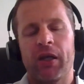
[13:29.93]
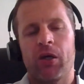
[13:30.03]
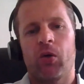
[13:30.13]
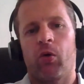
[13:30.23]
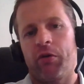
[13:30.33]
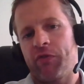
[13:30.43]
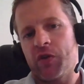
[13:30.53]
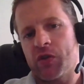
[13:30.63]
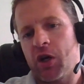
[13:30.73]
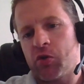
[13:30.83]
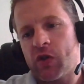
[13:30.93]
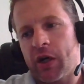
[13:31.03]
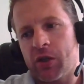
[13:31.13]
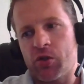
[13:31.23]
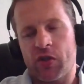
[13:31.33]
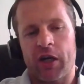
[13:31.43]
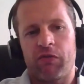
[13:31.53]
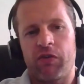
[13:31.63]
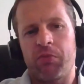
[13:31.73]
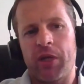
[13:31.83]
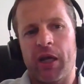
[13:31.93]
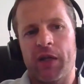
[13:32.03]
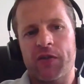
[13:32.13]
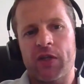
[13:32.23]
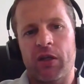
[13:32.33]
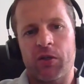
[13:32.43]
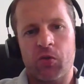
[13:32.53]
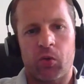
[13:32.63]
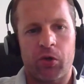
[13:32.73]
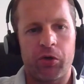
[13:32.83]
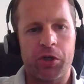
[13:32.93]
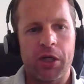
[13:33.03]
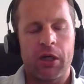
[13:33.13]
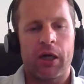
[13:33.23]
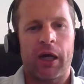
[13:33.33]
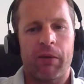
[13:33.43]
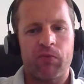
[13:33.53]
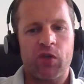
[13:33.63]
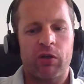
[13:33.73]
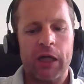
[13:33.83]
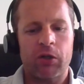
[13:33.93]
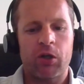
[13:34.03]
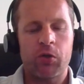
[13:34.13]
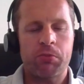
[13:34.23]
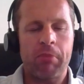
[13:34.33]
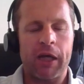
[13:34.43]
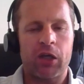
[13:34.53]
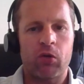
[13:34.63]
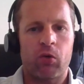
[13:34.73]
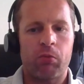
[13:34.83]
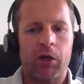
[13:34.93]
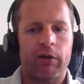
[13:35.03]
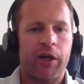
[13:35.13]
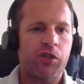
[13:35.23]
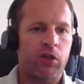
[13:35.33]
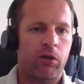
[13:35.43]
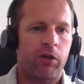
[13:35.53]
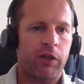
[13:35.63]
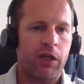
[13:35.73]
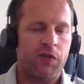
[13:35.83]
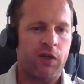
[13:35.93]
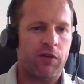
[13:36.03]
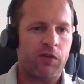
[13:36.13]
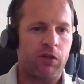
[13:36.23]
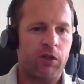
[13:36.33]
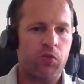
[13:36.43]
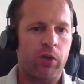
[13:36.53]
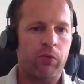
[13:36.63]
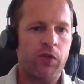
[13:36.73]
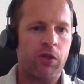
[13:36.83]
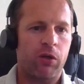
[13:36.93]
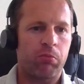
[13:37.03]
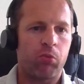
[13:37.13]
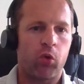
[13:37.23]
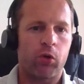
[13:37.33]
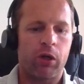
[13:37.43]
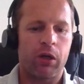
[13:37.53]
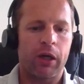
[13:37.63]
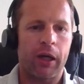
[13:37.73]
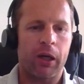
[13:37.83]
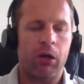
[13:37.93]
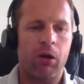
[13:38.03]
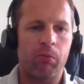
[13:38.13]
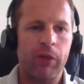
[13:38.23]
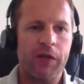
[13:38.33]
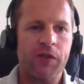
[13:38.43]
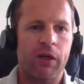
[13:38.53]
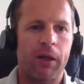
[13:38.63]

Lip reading: or if there's no site-to-site VPNs, then it's all good. So that could make your migration a lot easier. So this one was a lot more complex.